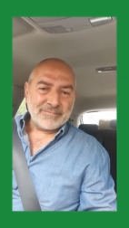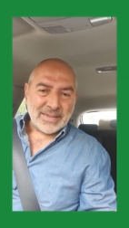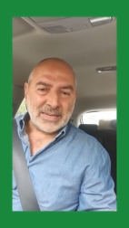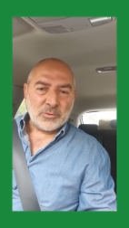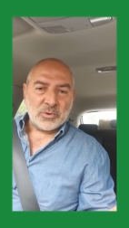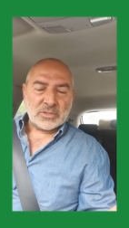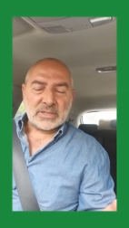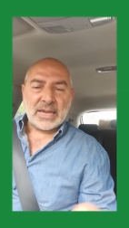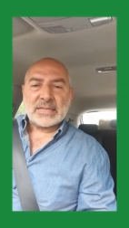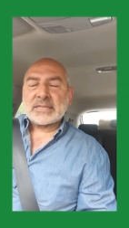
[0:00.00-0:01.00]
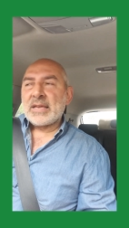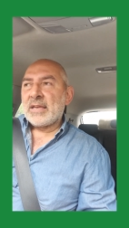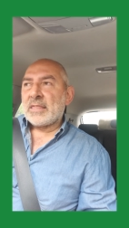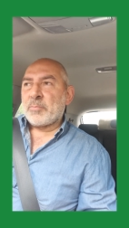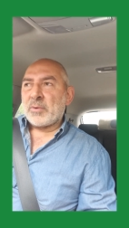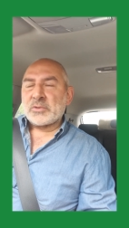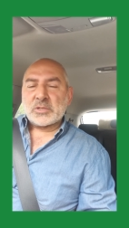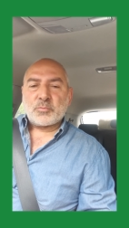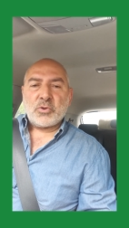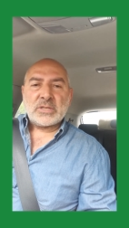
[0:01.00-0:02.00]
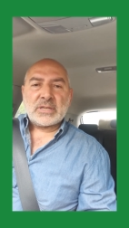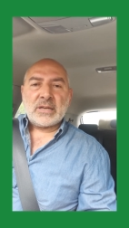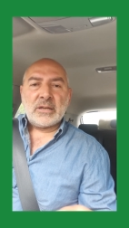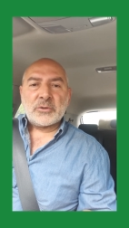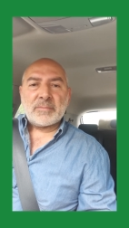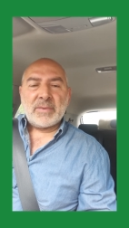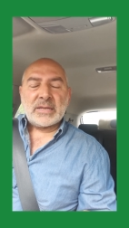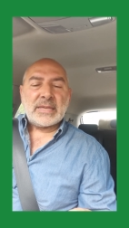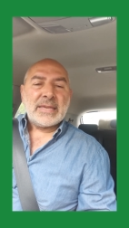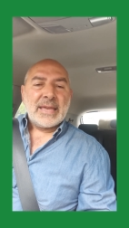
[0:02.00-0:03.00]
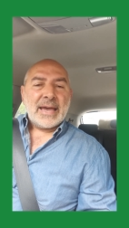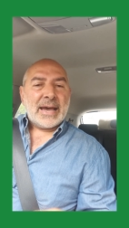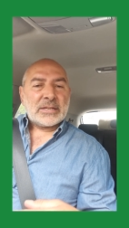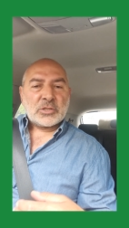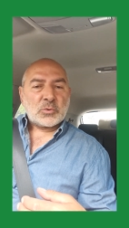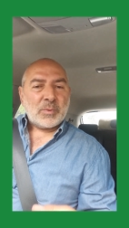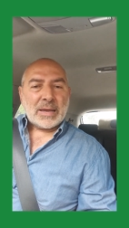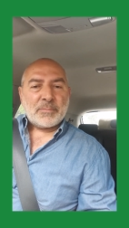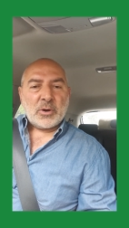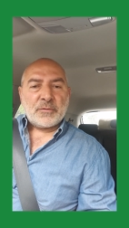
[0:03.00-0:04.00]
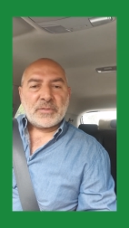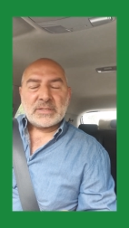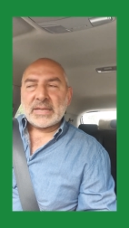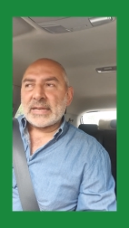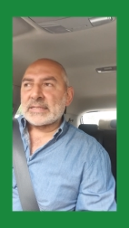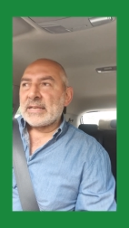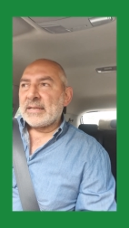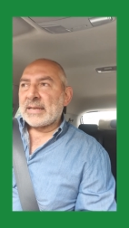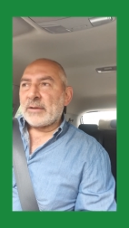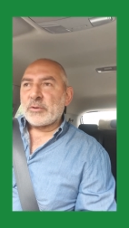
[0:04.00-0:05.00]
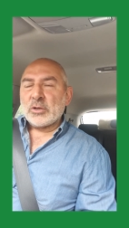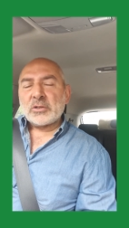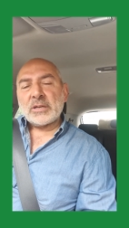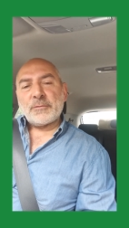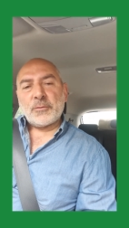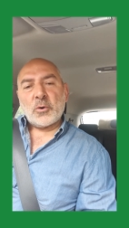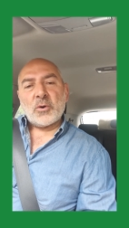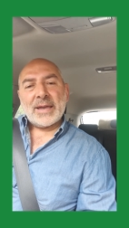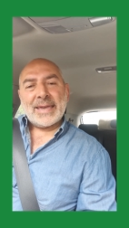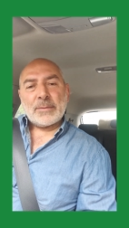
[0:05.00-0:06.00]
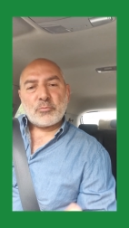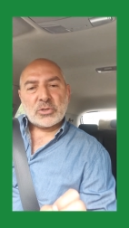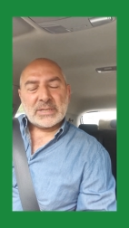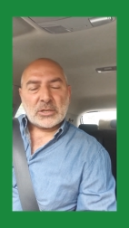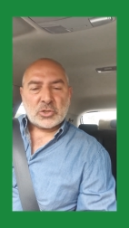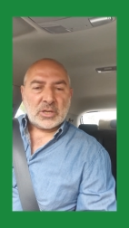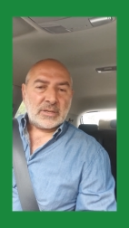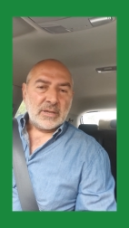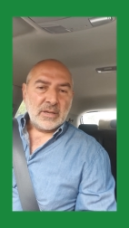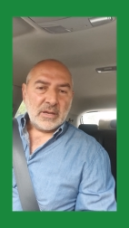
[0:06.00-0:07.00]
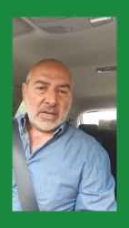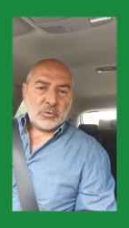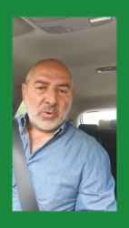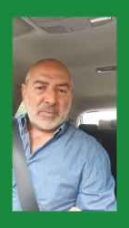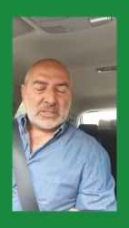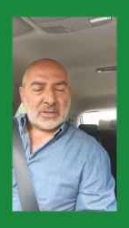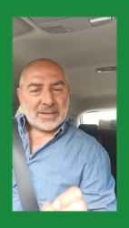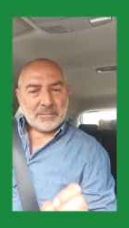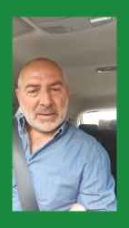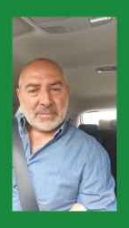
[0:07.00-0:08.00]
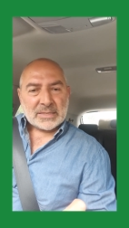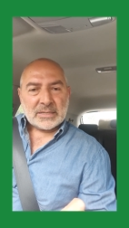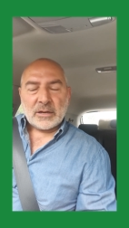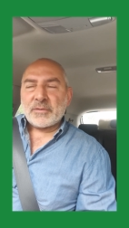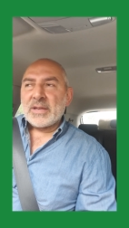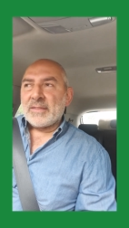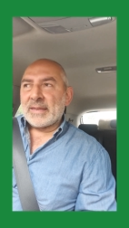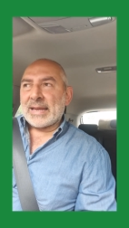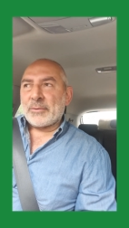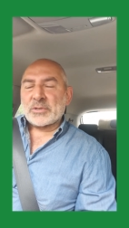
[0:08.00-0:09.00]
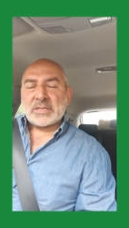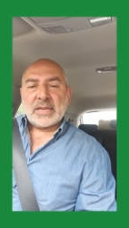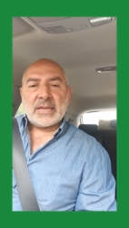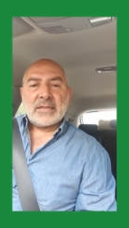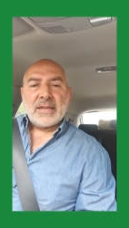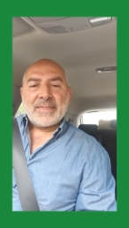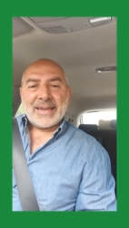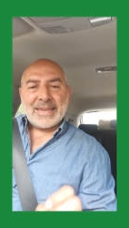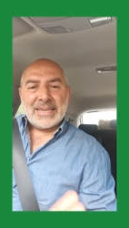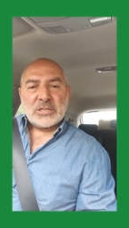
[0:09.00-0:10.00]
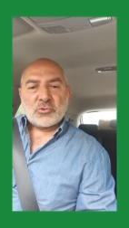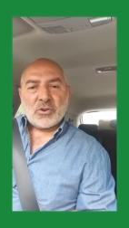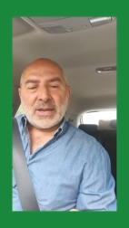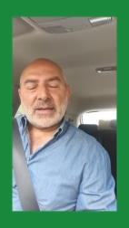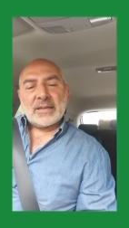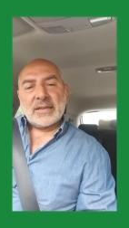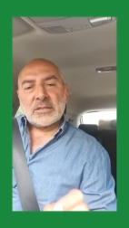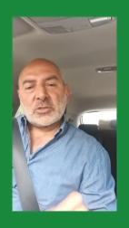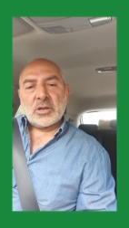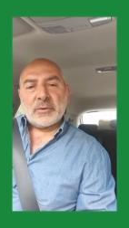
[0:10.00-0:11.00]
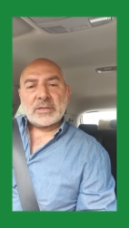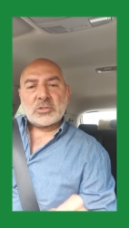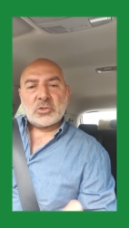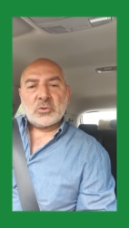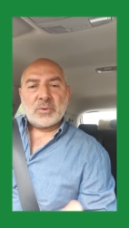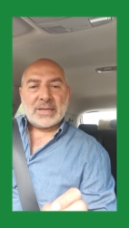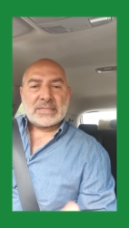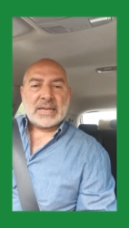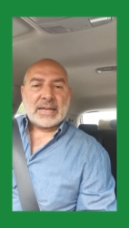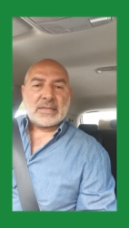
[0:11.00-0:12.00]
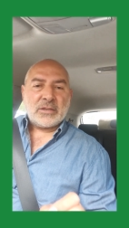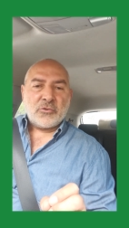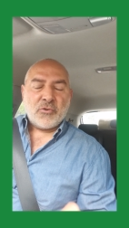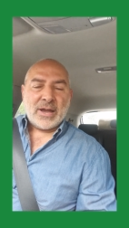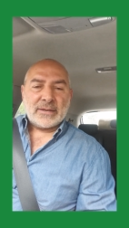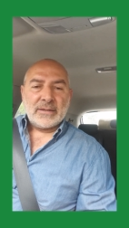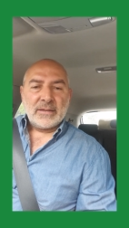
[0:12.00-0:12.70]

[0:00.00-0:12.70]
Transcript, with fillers: Anyone's guess. They'll probably just print a load of money and just wipe off the debt. Now, if you're looking for a prediction and you want me to commit myself, then I would say that Israel is going to attack Iran.